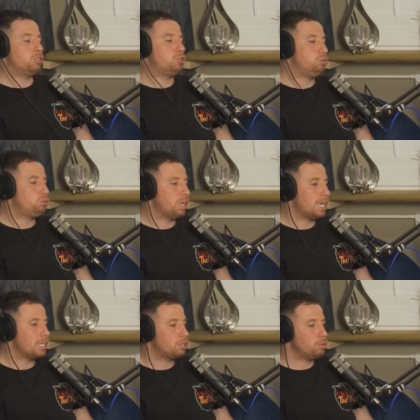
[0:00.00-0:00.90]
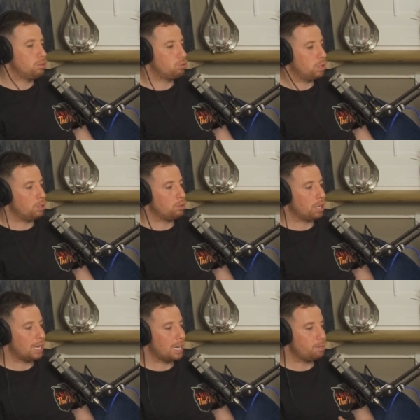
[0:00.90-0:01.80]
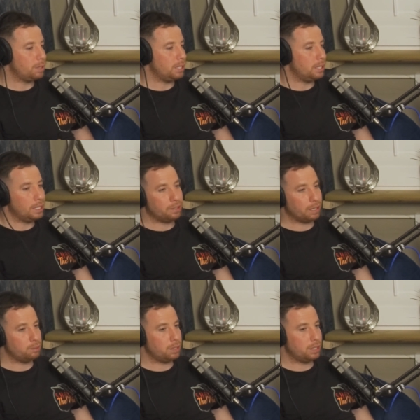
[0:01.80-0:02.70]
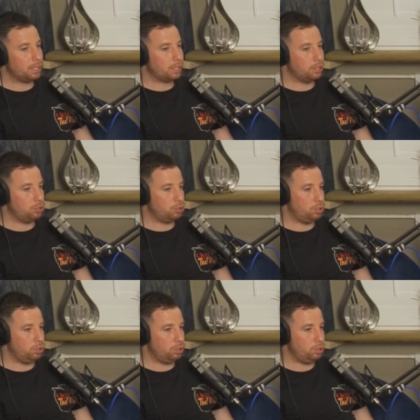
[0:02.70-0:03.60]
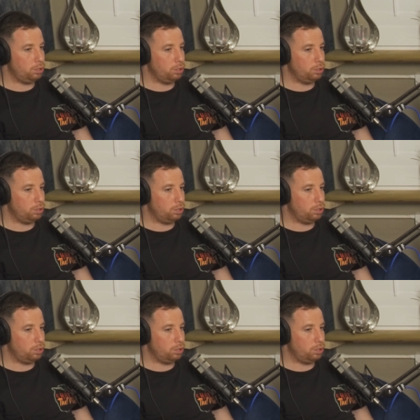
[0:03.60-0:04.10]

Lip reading: There's 2 sides to it as well. Look, like, I've been there, right, where, like, there's you